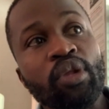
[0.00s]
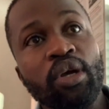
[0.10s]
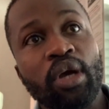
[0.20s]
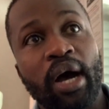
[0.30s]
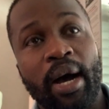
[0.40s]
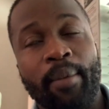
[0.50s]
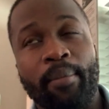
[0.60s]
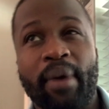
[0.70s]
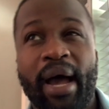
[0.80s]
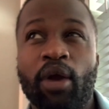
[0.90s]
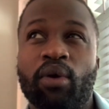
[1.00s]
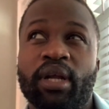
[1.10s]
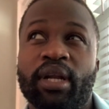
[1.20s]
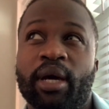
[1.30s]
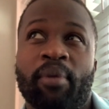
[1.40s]
I got
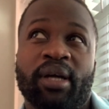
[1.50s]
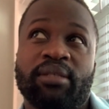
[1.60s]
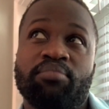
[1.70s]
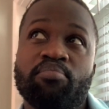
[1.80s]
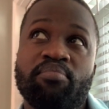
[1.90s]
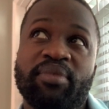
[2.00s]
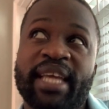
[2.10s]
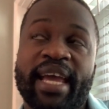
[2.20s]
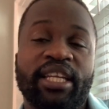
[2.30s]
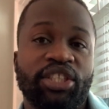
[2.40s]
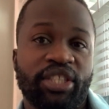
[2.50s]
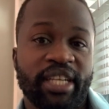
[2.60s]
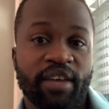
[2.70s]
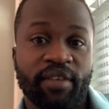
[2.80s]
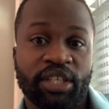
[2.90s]
in about 10-ish,
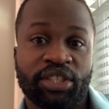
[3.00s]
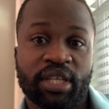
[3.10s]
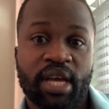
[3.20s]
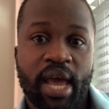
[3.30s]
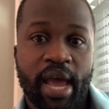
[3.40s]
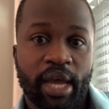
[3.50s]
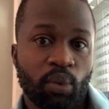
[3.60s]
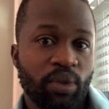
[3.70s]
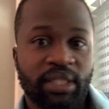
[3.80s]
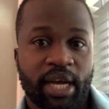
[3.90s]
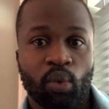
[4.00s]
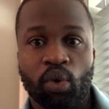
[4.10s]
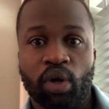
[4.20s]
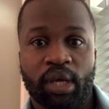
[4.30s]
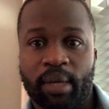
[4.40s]
11-ish, and we started
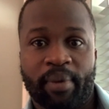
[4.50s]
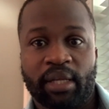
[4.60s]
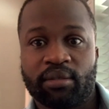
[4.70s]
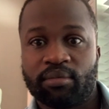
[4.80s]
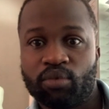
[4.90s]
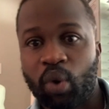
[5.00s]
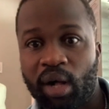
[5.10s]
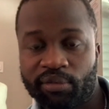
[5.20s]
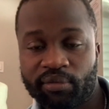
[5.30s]
work at about 12.